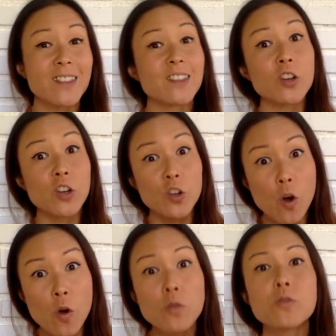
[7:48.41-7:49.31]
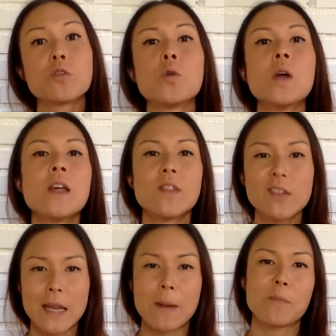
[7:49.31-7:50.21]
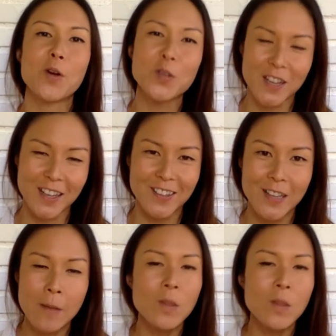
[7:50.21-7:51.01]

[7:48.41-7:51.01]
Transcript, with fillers: because they're going to go through the same process.